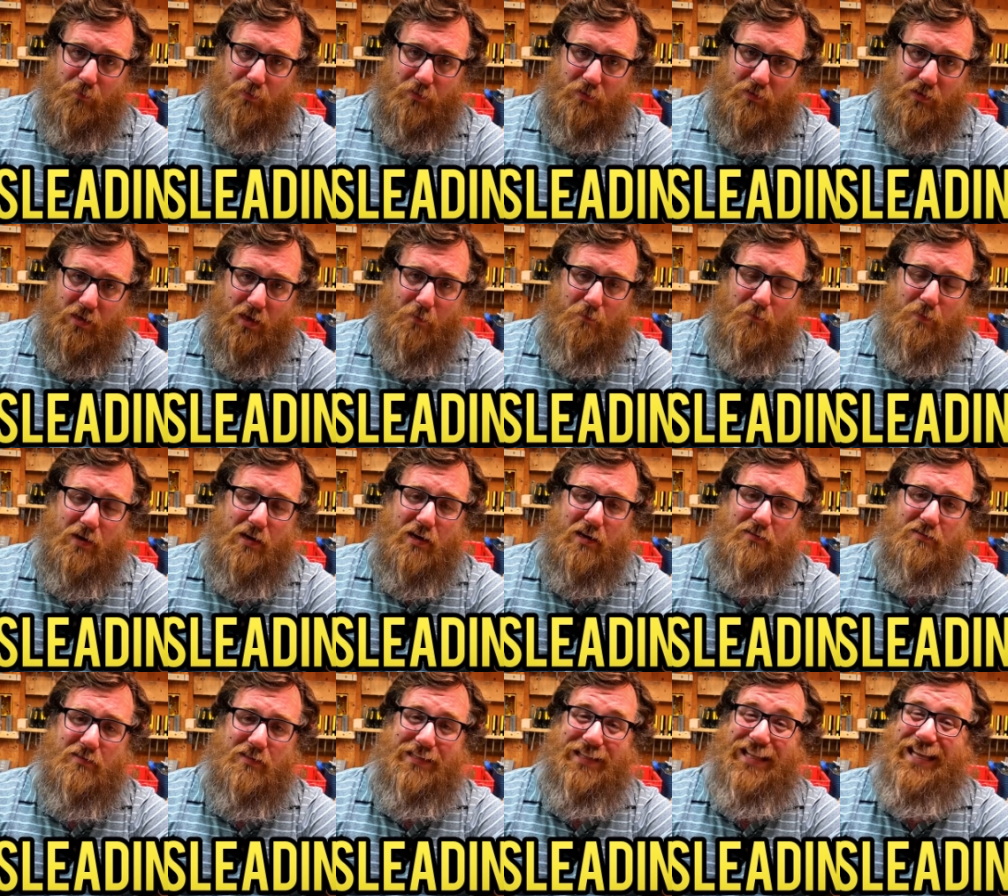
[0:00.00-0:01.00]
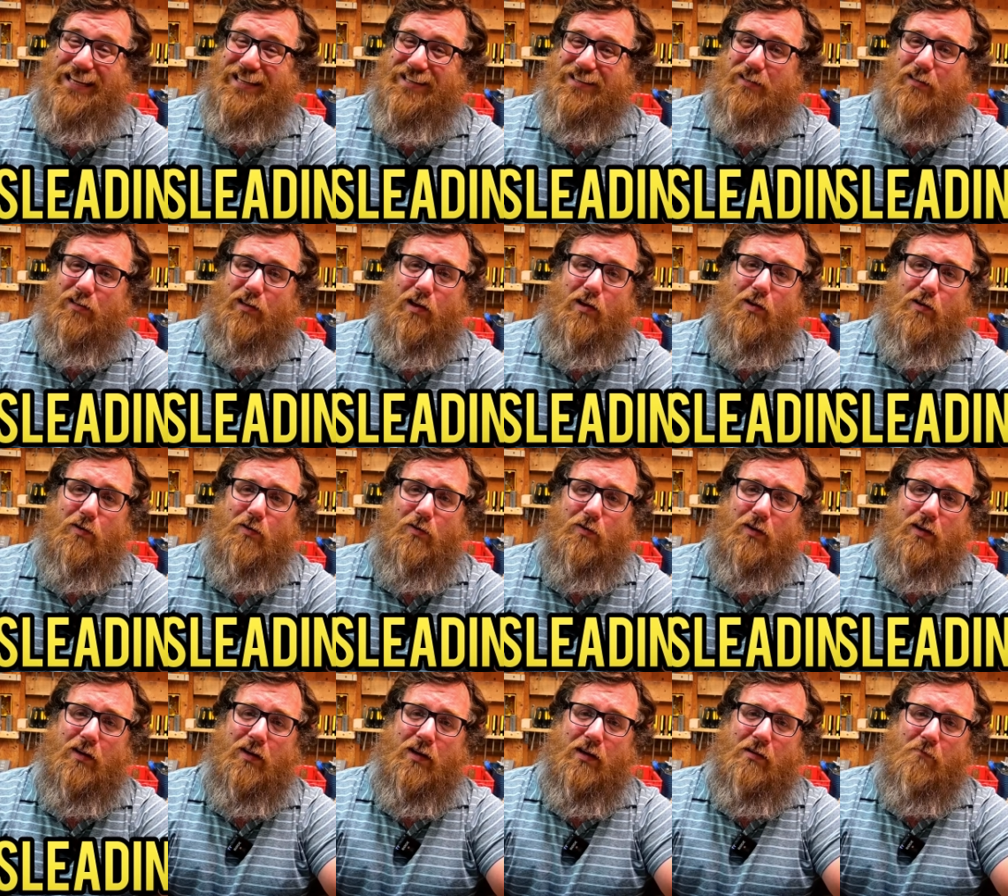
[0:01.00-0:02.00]
per ton because the latent load
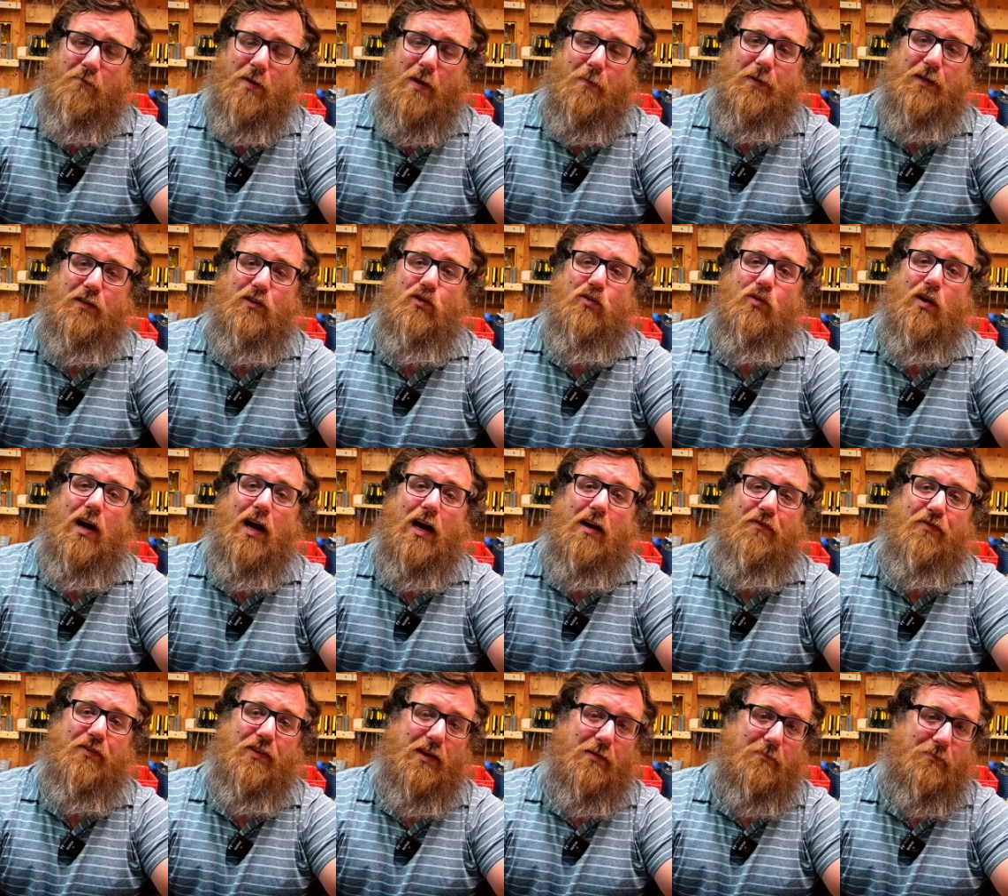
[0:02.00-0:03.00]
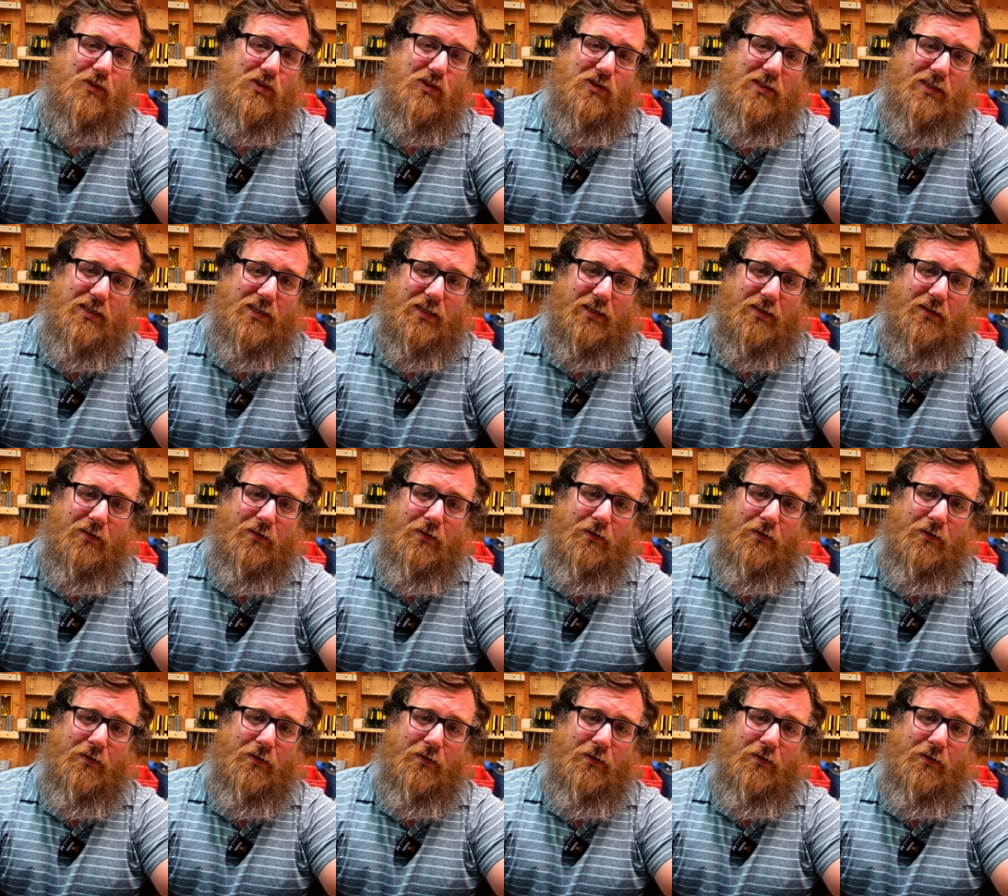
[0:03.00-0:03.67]
may be too high for that machine.